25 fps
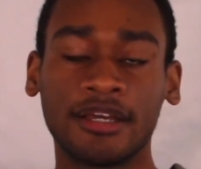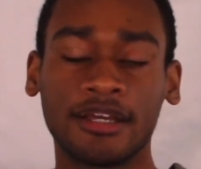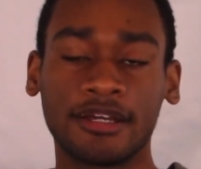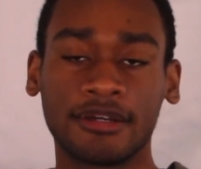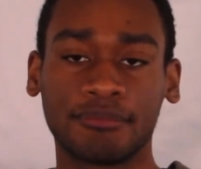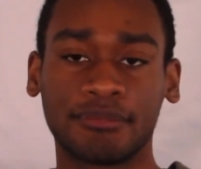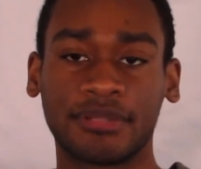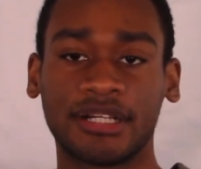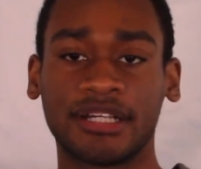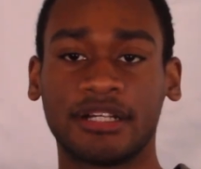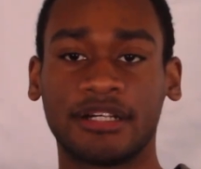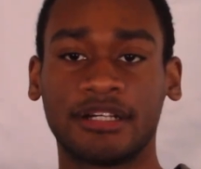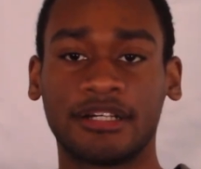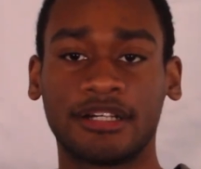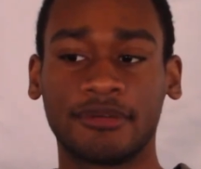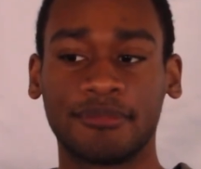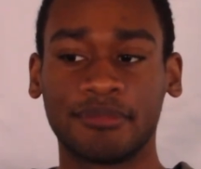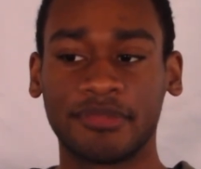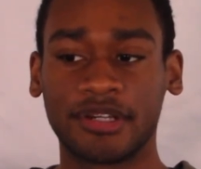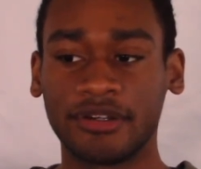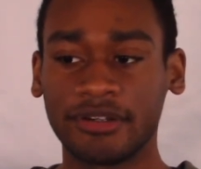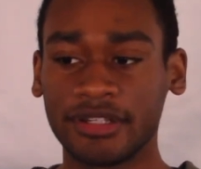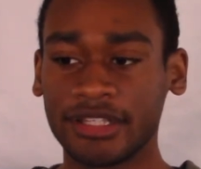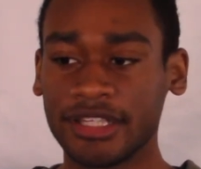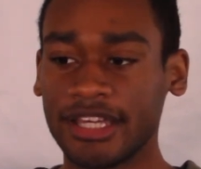But
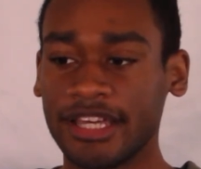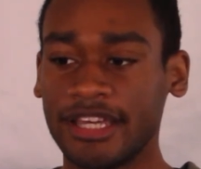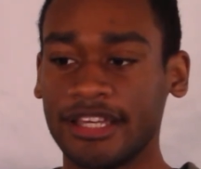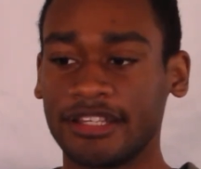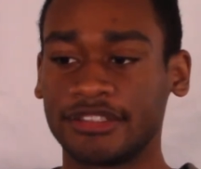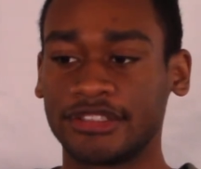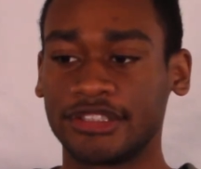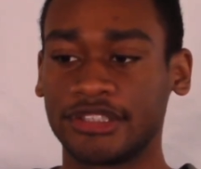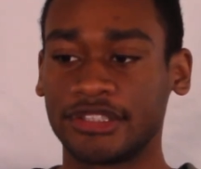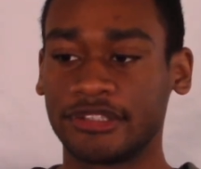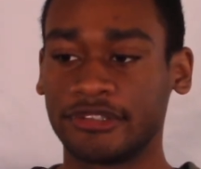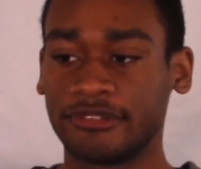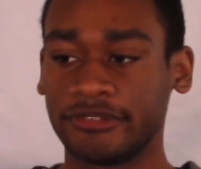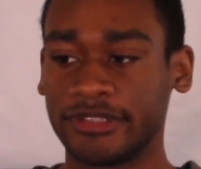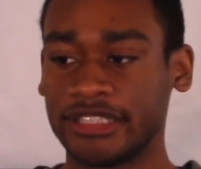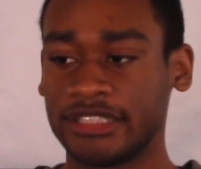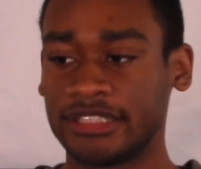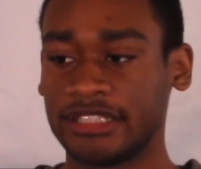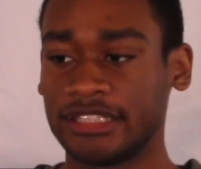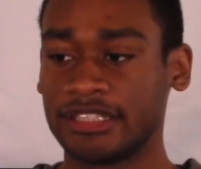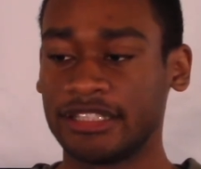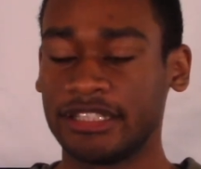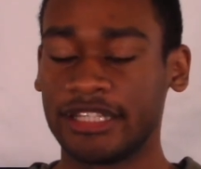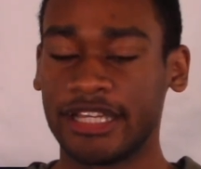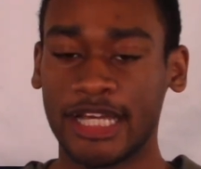okay, so we
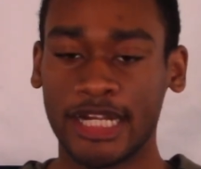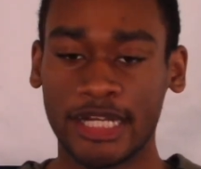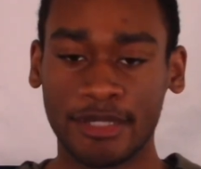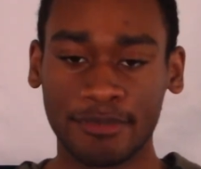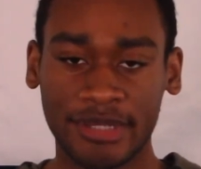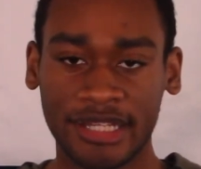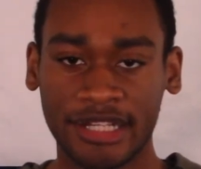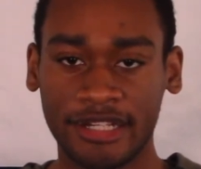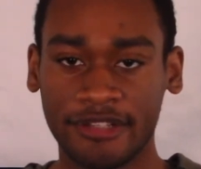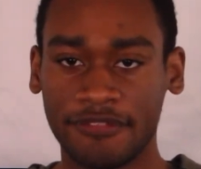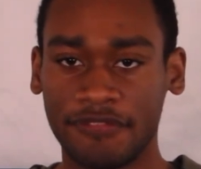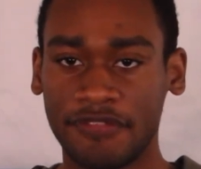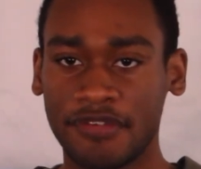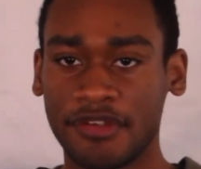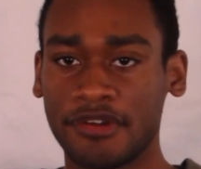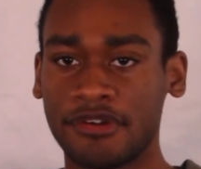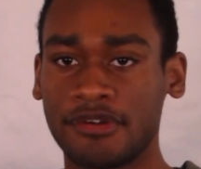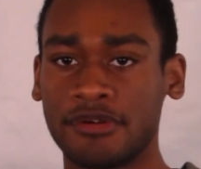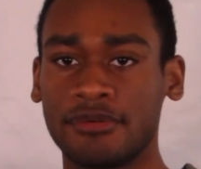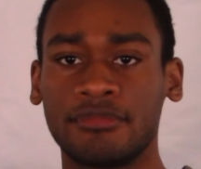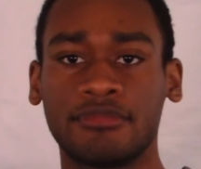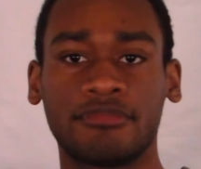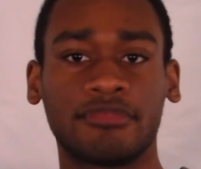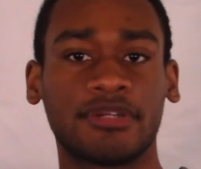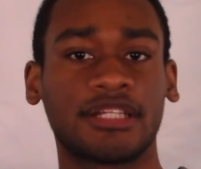did the animated
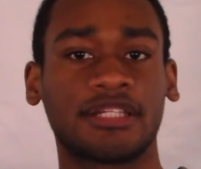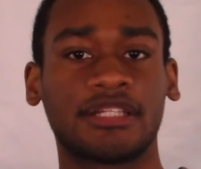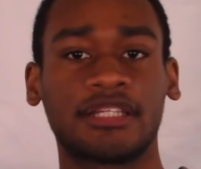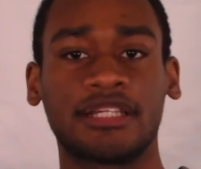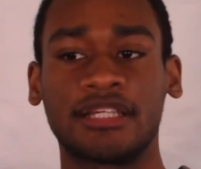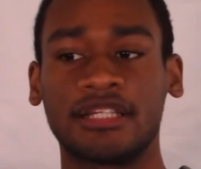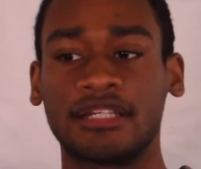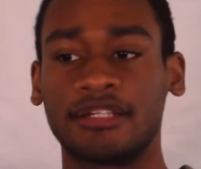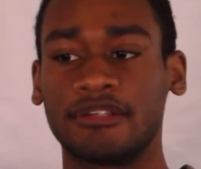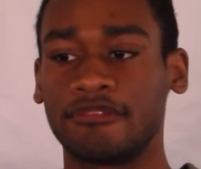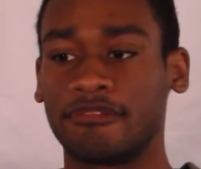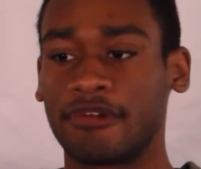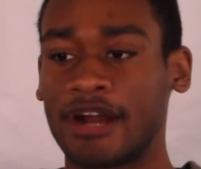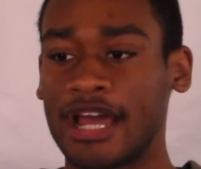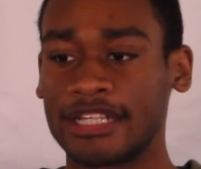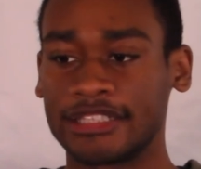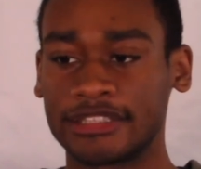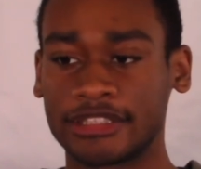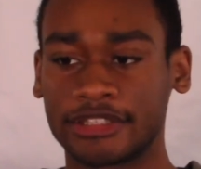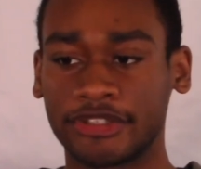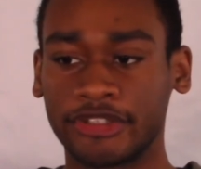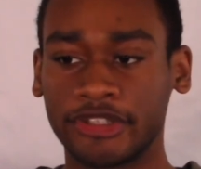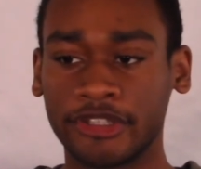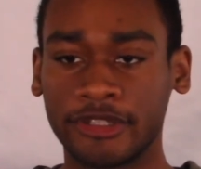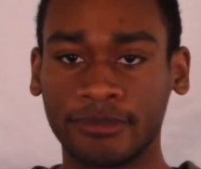film, we did Rise
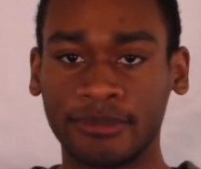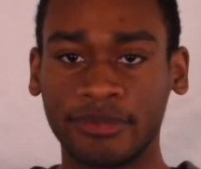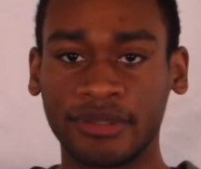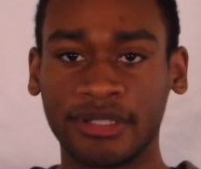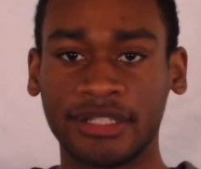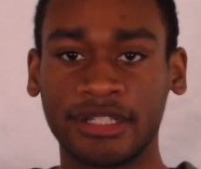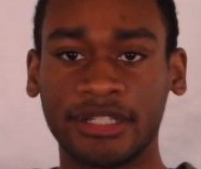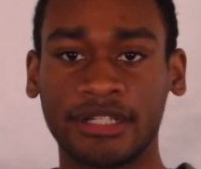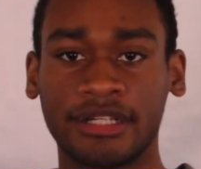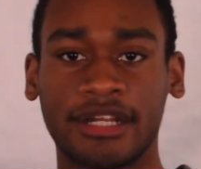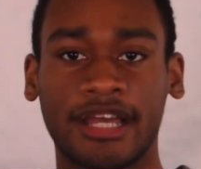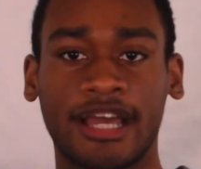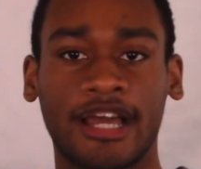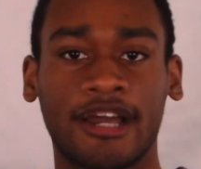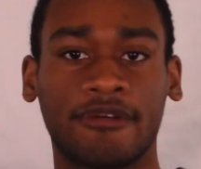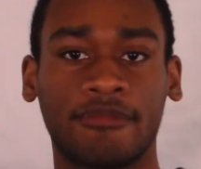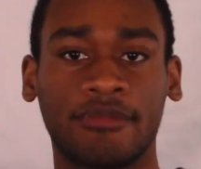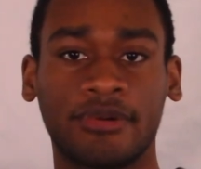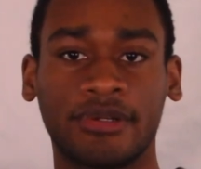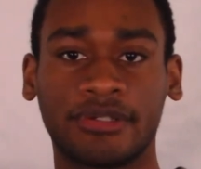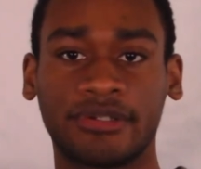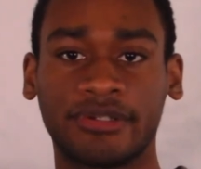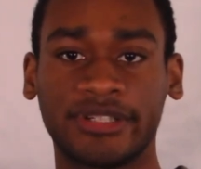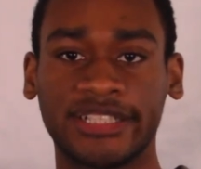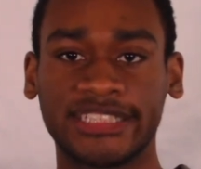of Cobra, and now
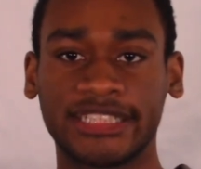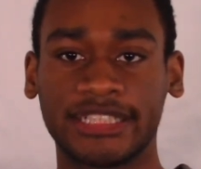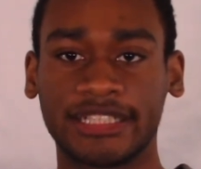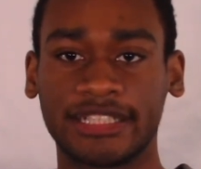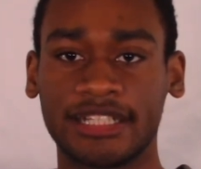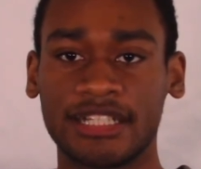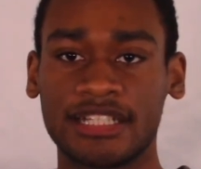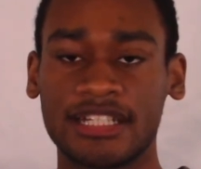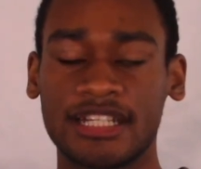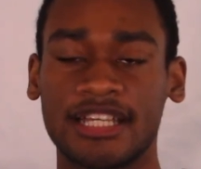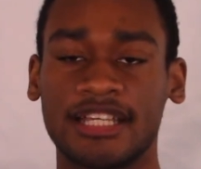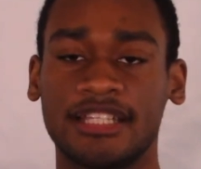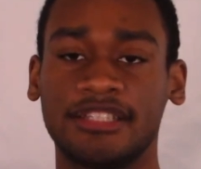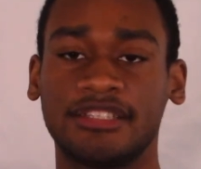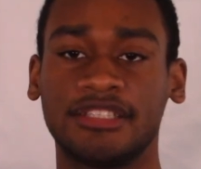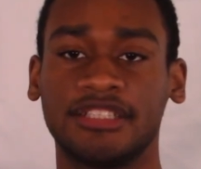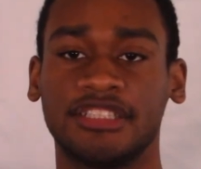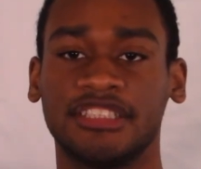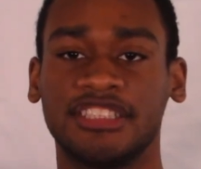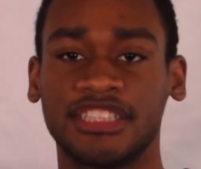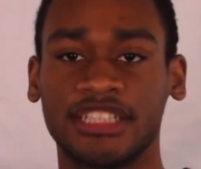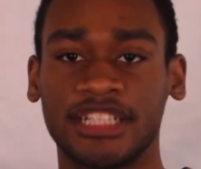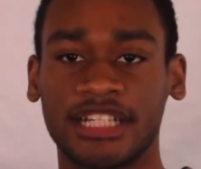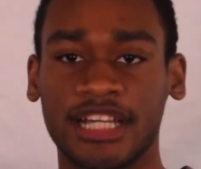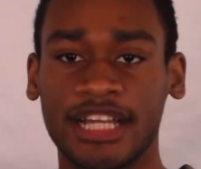we're going to get into
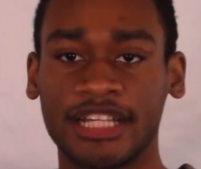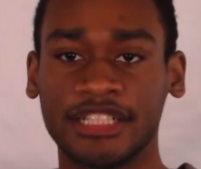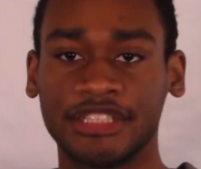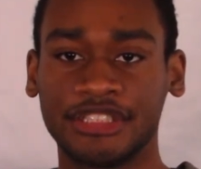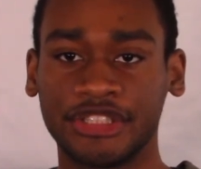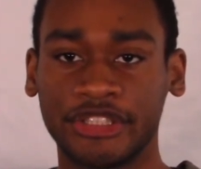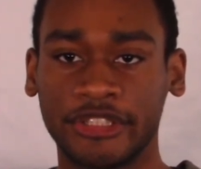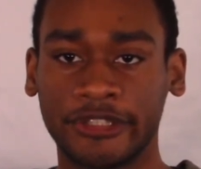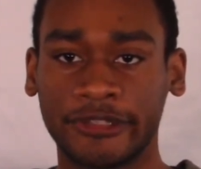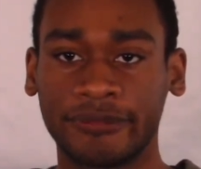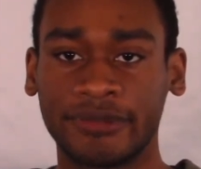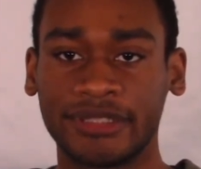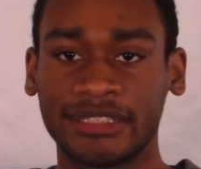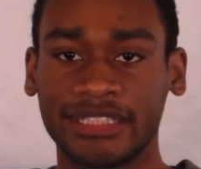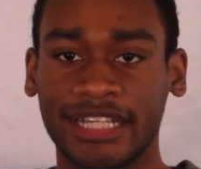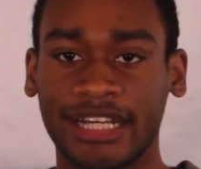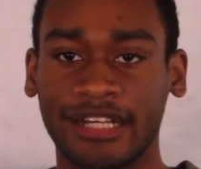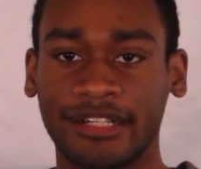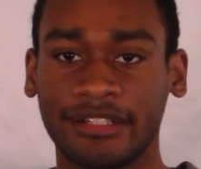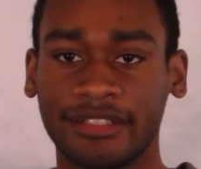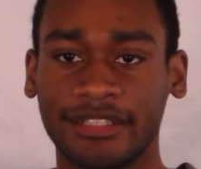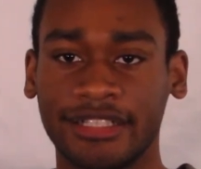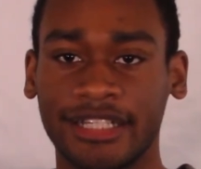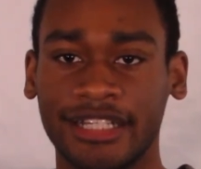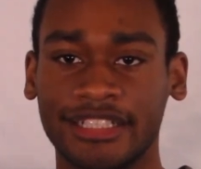G.I. Joe
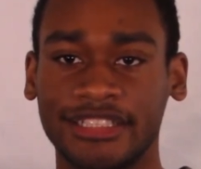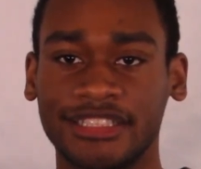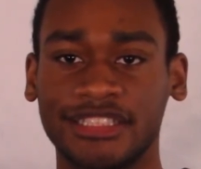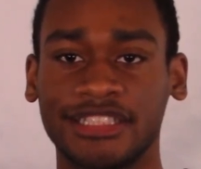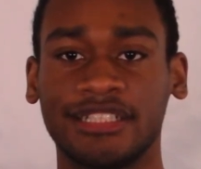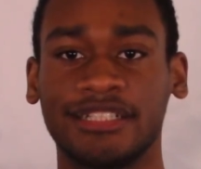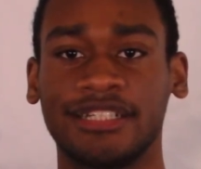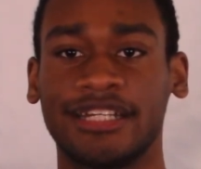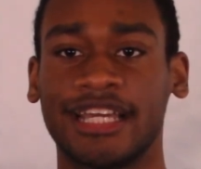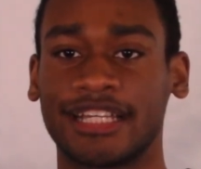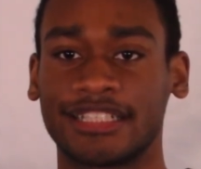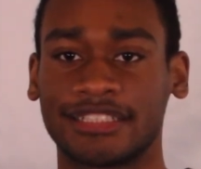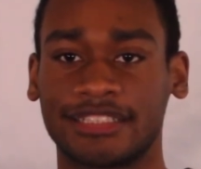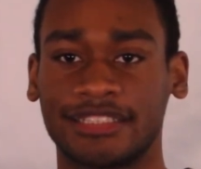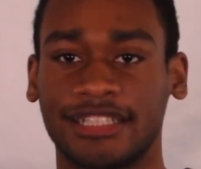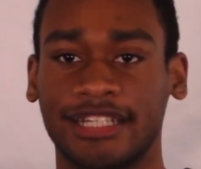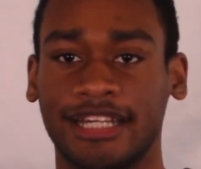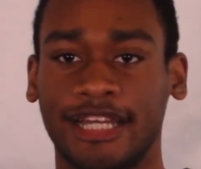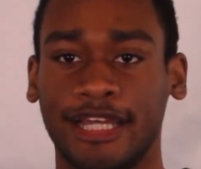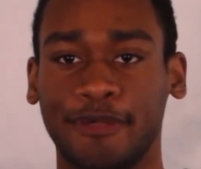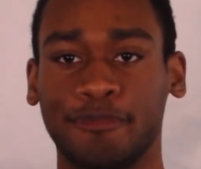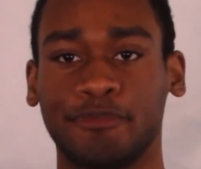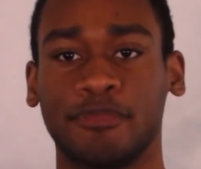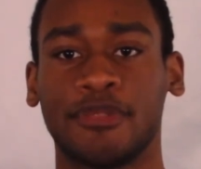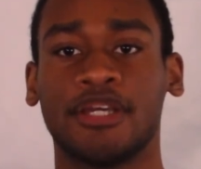Retaliation next
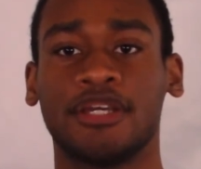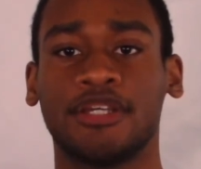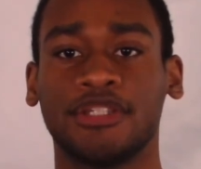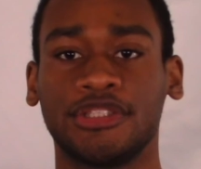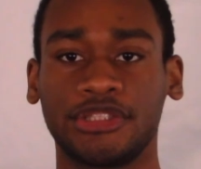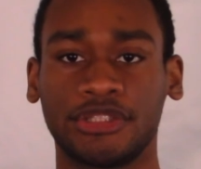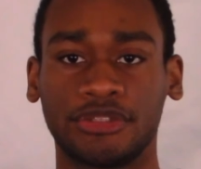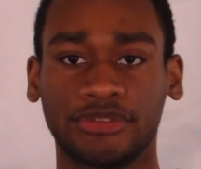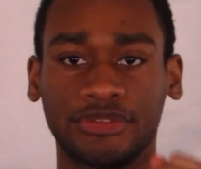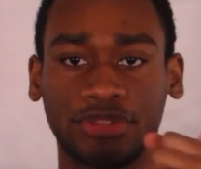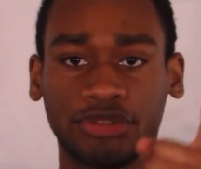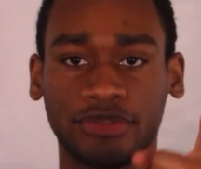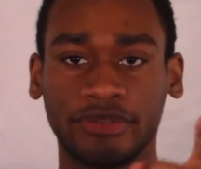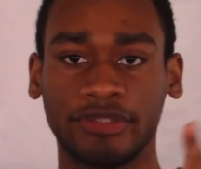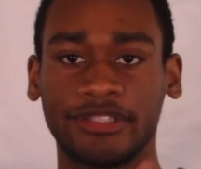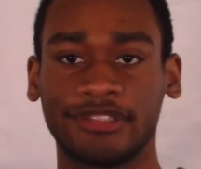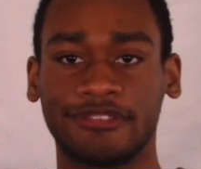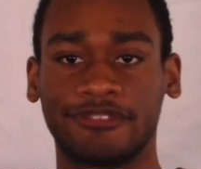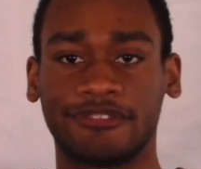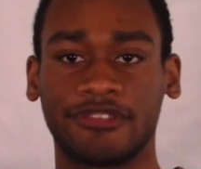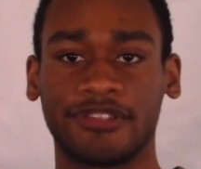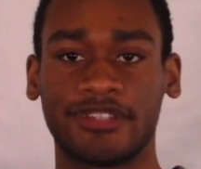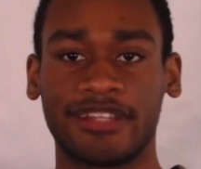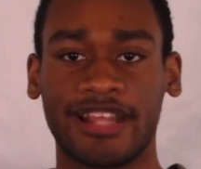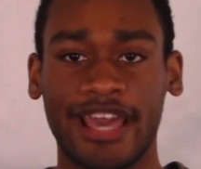time. So tune in
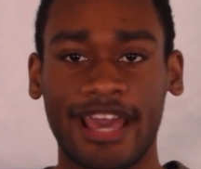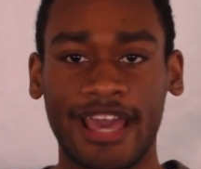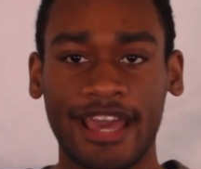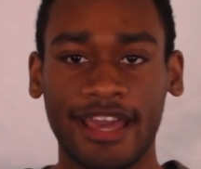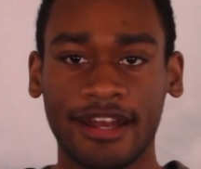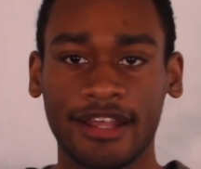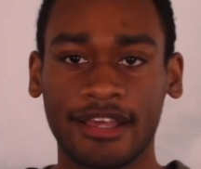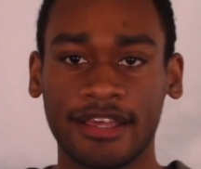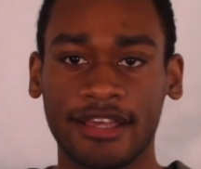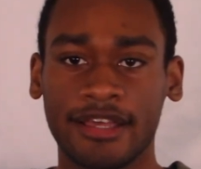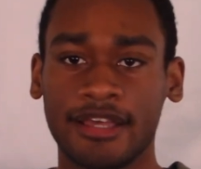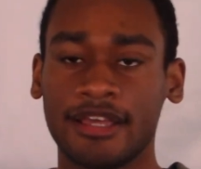for that.